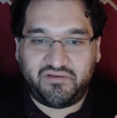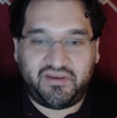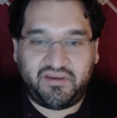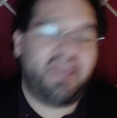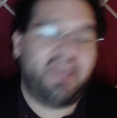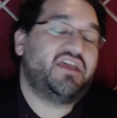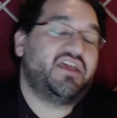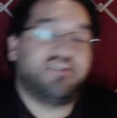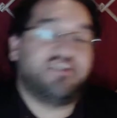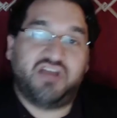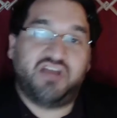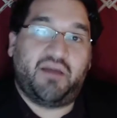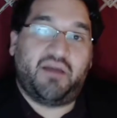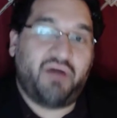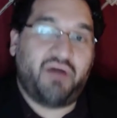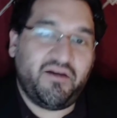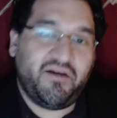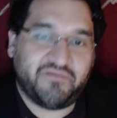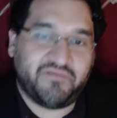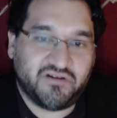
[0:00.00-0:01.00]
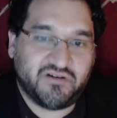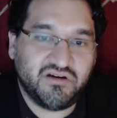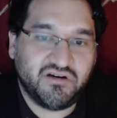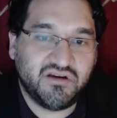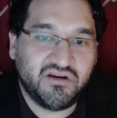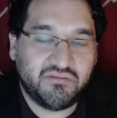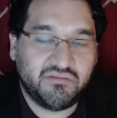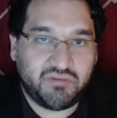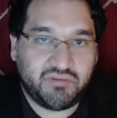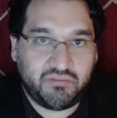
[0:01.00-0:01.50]
getting a job
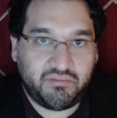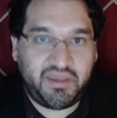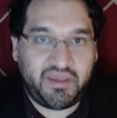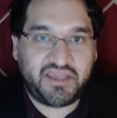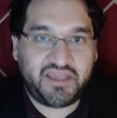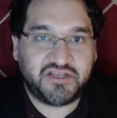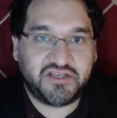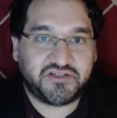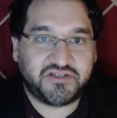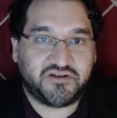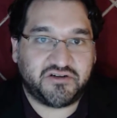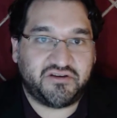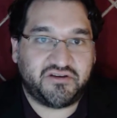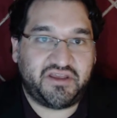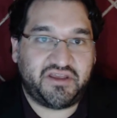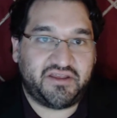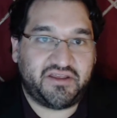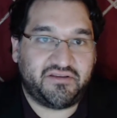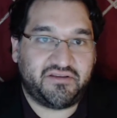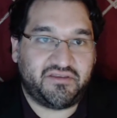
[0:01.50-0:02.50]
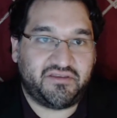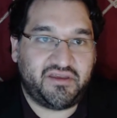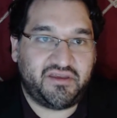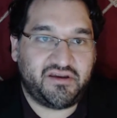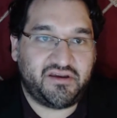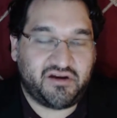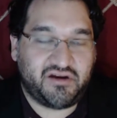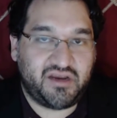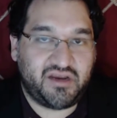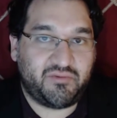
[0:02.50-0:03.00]
offer, but making sure that
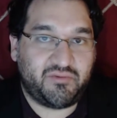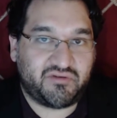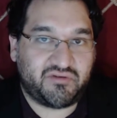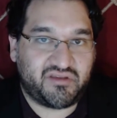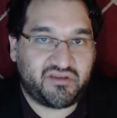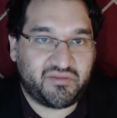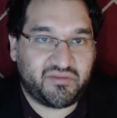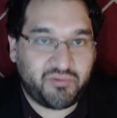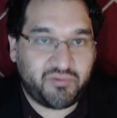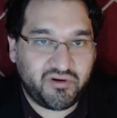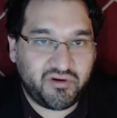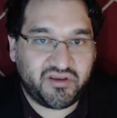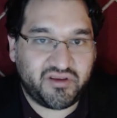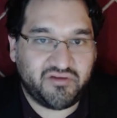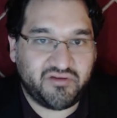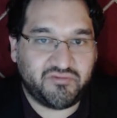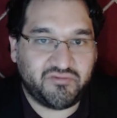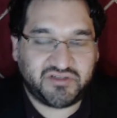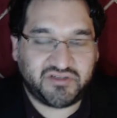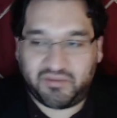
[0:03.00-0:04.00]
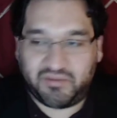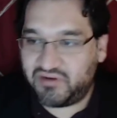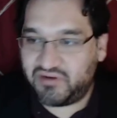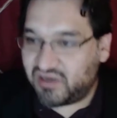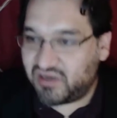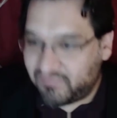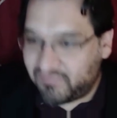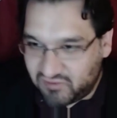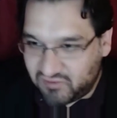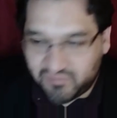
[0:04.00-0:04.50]
they are able to support you, which I'm going
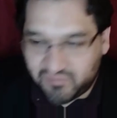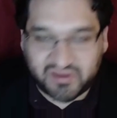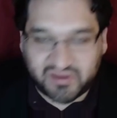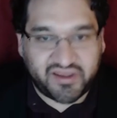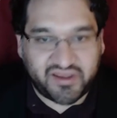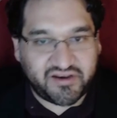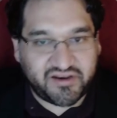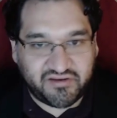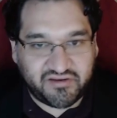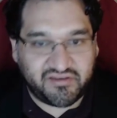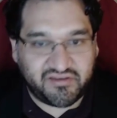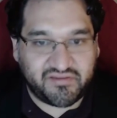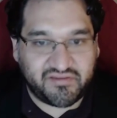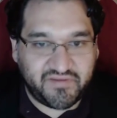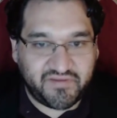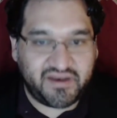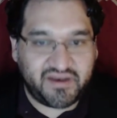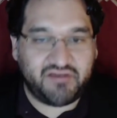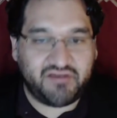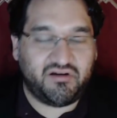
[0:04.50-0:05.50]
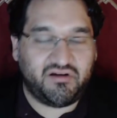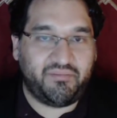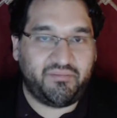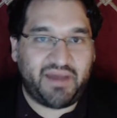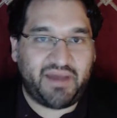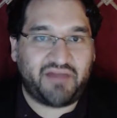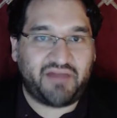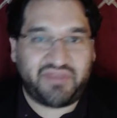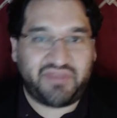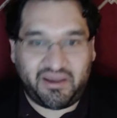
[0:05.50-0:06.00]
to cover a little bit later in this video
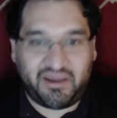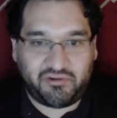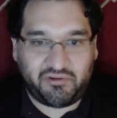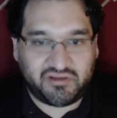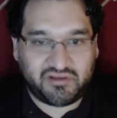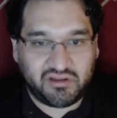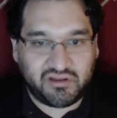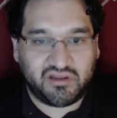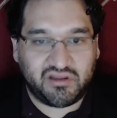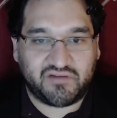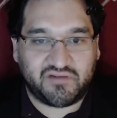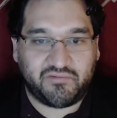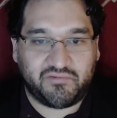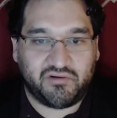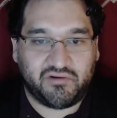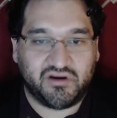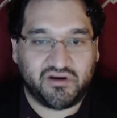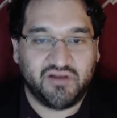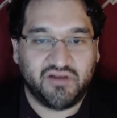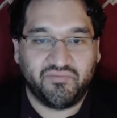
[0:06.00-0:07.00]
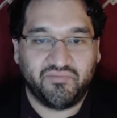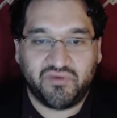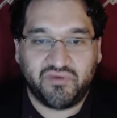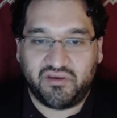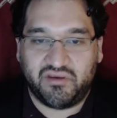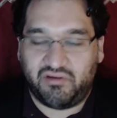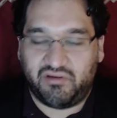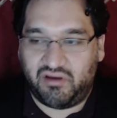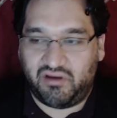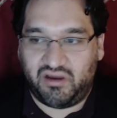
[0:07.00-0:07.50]
about that, what to look for
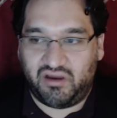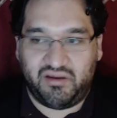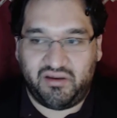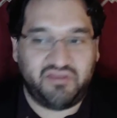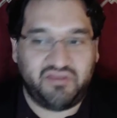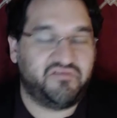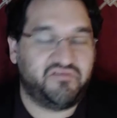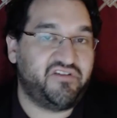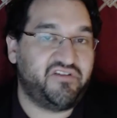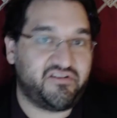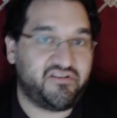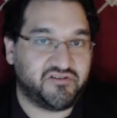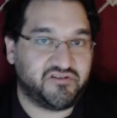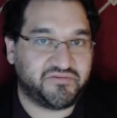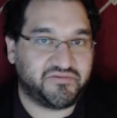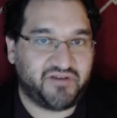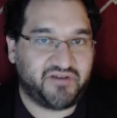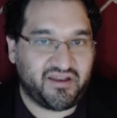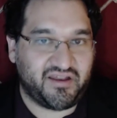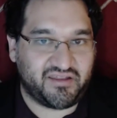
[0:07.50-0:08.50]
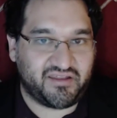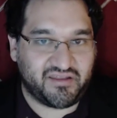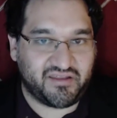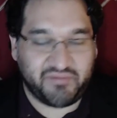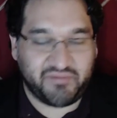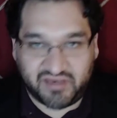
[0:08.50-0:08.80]
in the research process.